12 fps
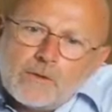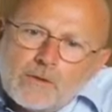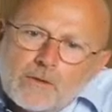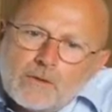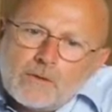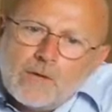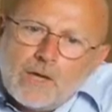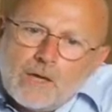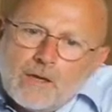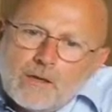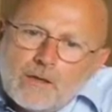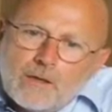you're,
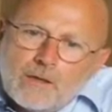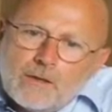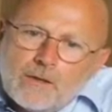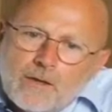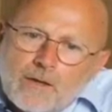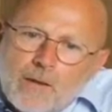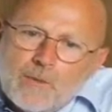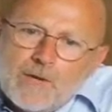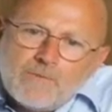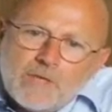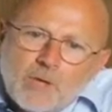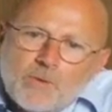
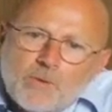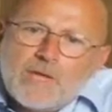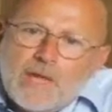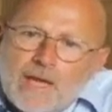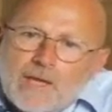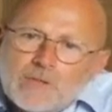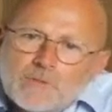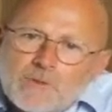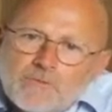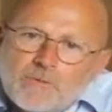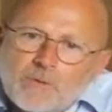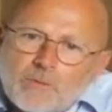I've dealt with gangs
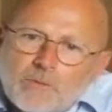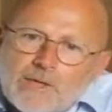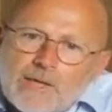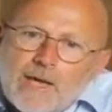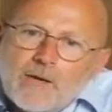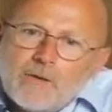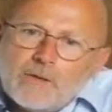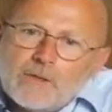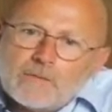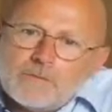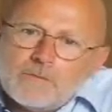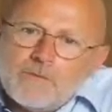before. My dad owned
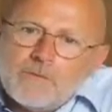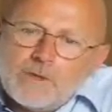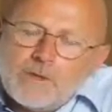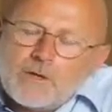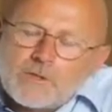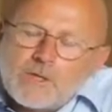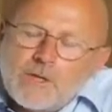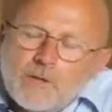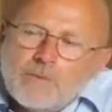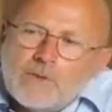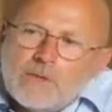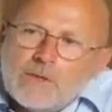a very large
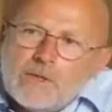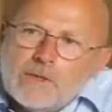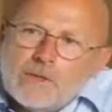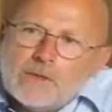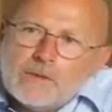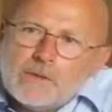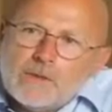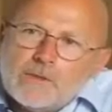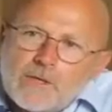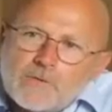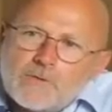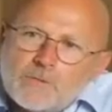company in an
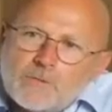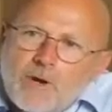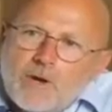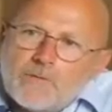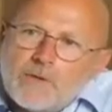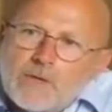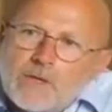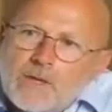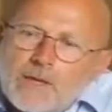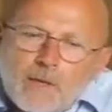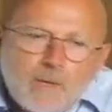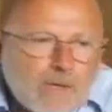industrial part of
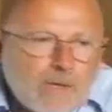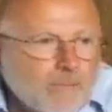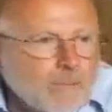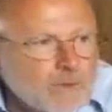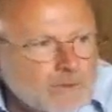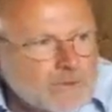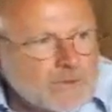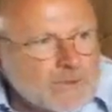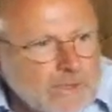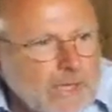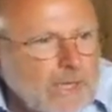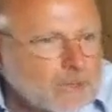LA. I'm used to
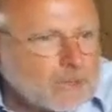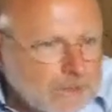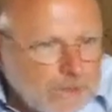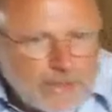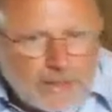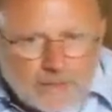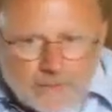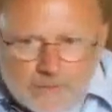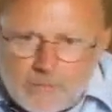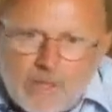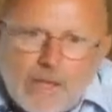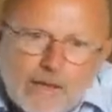seeing Asian gangs
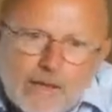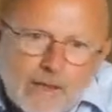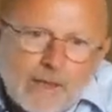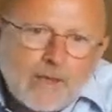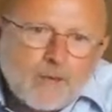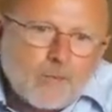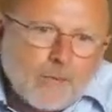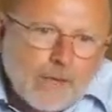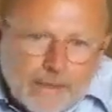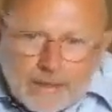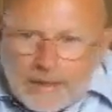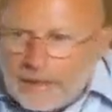and
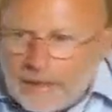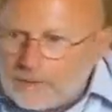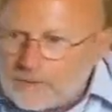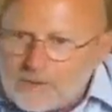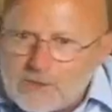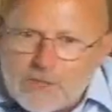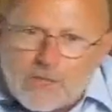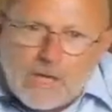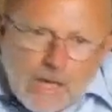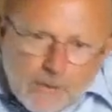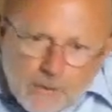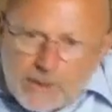black gangs and
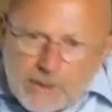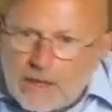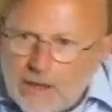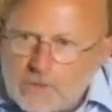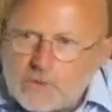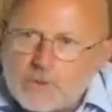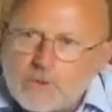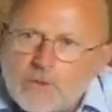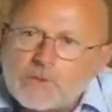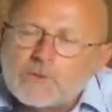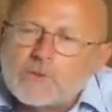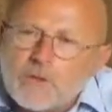Chicano gangs who
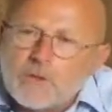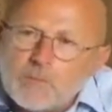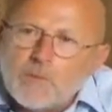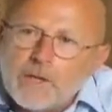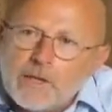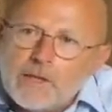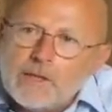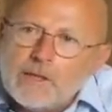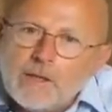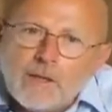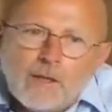are extorting money,